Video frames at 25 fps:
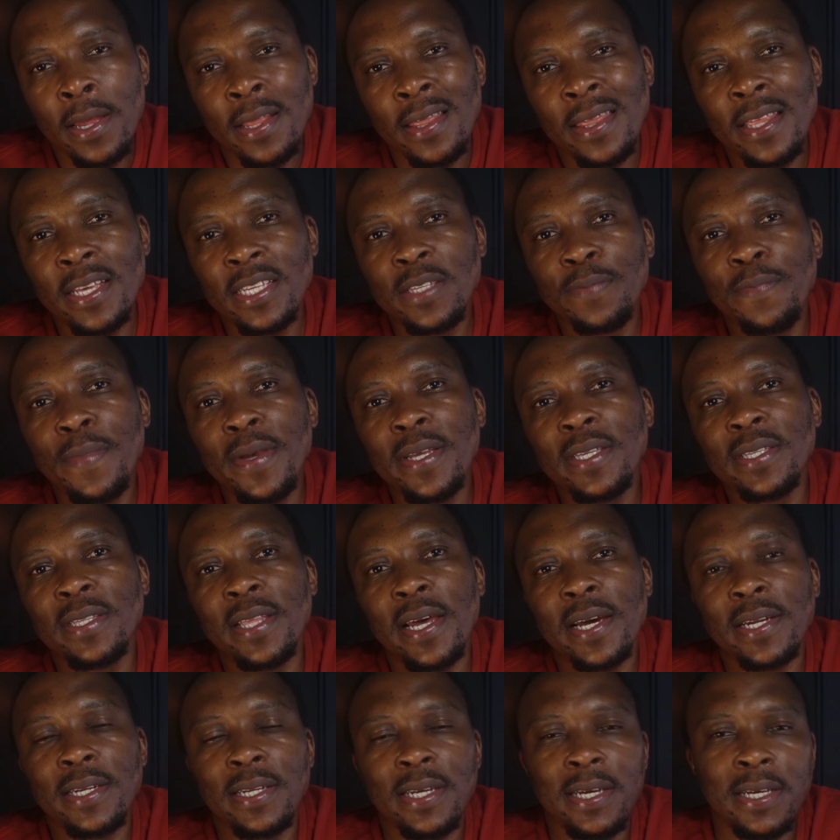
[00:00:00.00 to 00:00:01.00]
This means
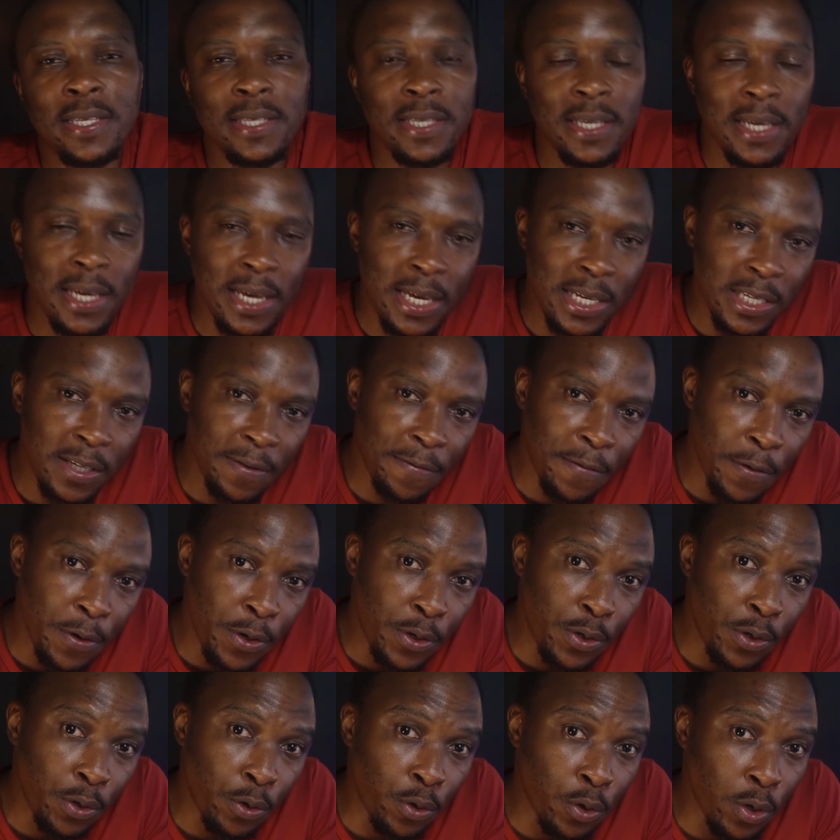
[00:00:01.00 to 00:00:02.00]
that it's easy for
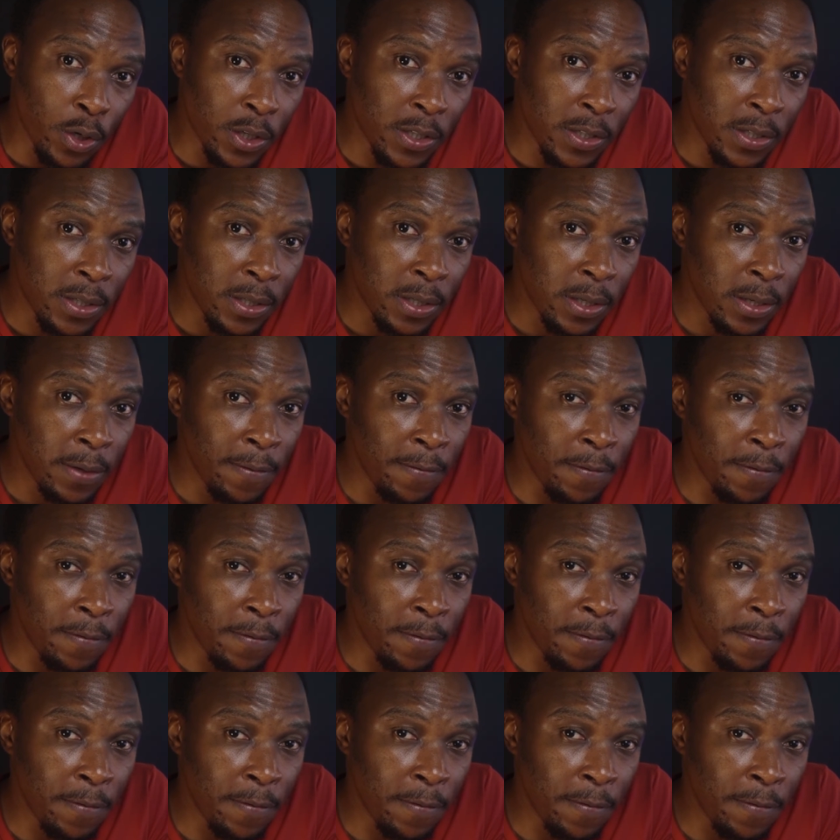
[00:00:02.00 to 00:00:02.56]
you to cross